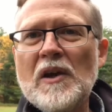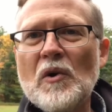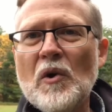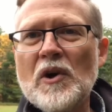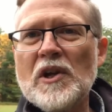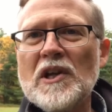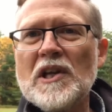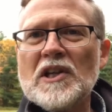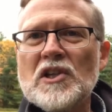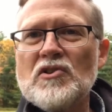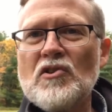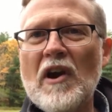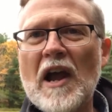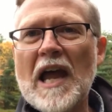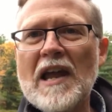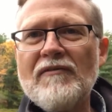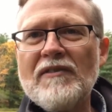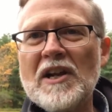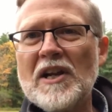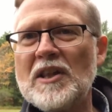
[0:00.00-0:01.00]
or you can
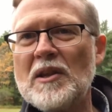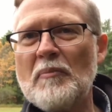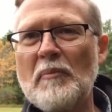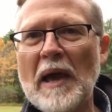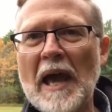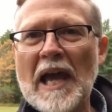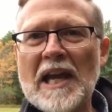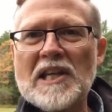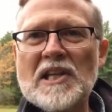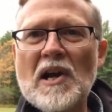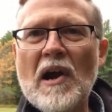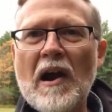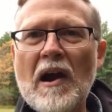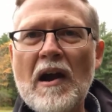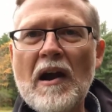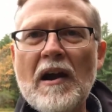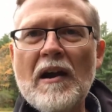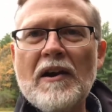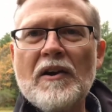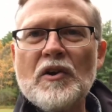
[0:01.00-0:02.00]
drive in in the
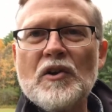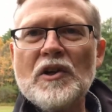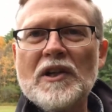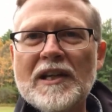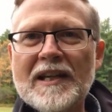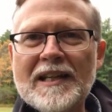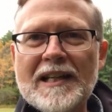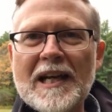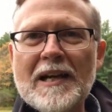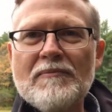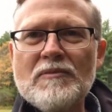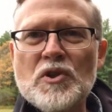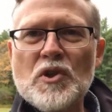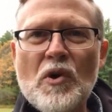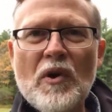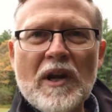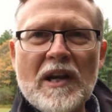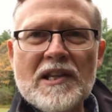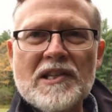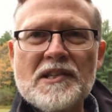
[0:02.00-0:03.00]
backyard, or you can come
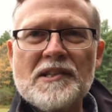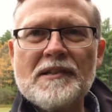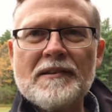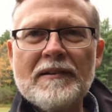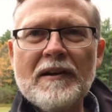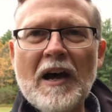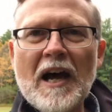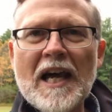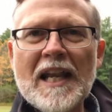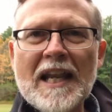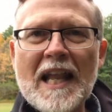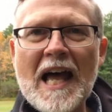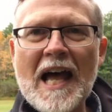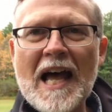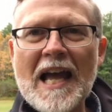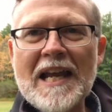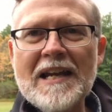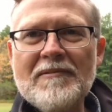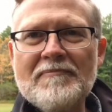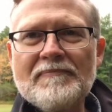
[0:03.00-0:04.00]
join us
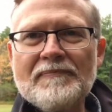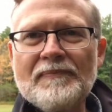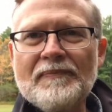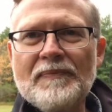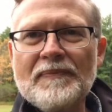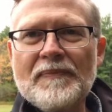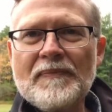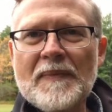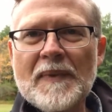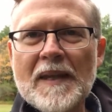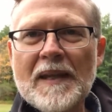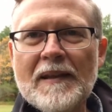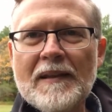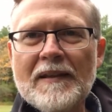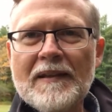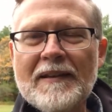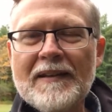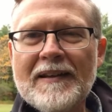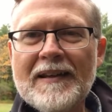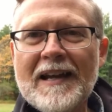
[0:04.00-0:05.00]
online.
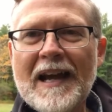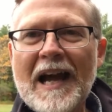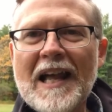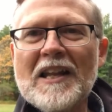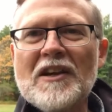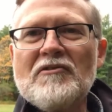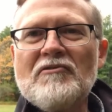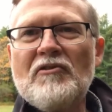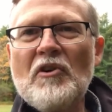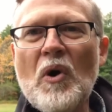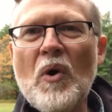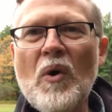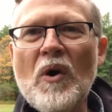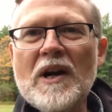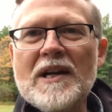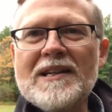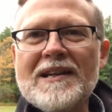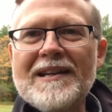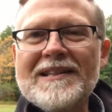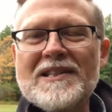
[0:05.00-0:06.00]
I look
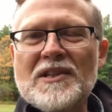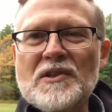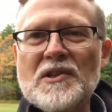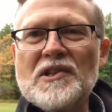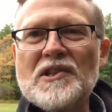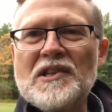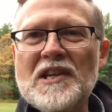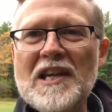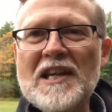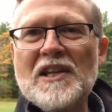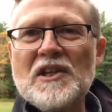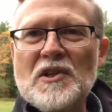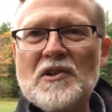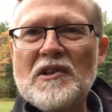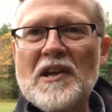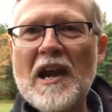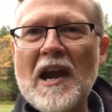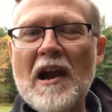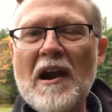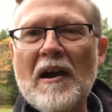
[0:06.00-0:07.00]
forward to seeing you
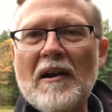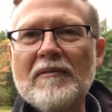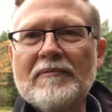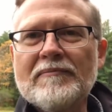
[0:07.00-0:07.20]
there.